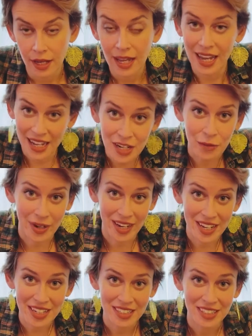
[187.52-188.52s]

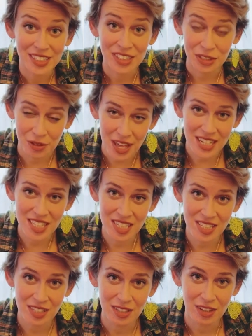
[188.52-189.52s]
Anyway, so
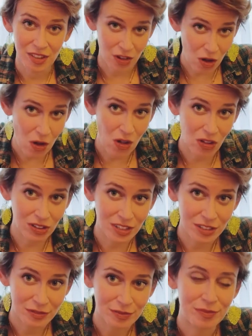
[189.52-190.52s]
that's the haul
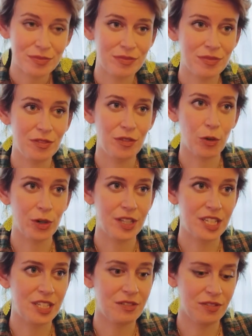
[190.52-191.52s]
for
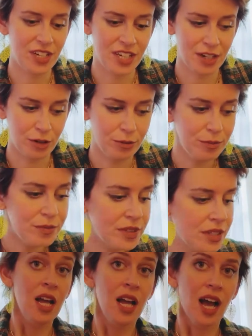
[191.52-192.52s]
this video.
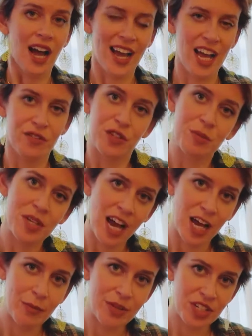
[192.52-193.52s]
I have some
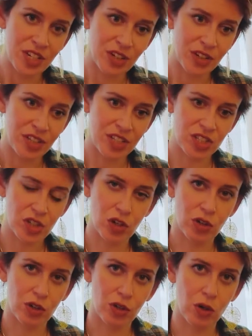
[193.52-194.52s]
time until this
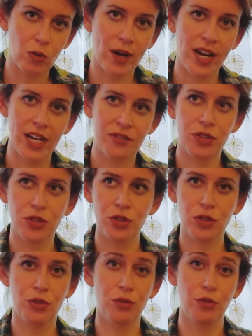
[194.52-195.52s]
girl arrives
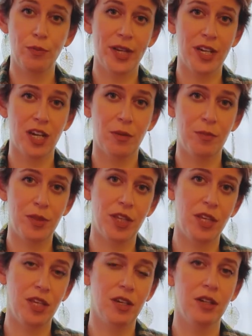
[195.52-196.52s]
to pick up
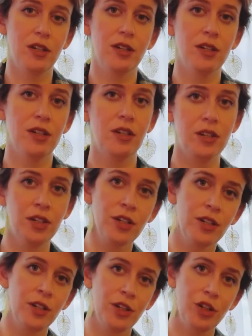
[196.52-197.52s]
the
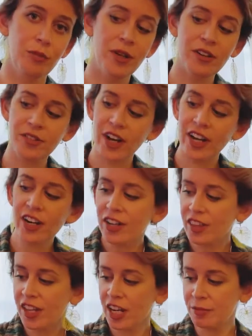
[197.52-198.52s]

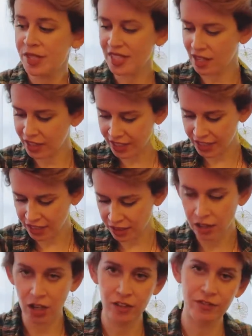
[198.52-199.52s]
humidifier that I'm selling
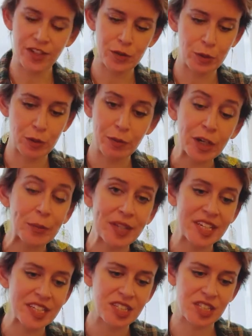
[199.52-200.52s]
on Facebook
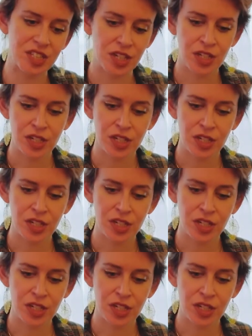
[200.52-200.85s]
Marketplace.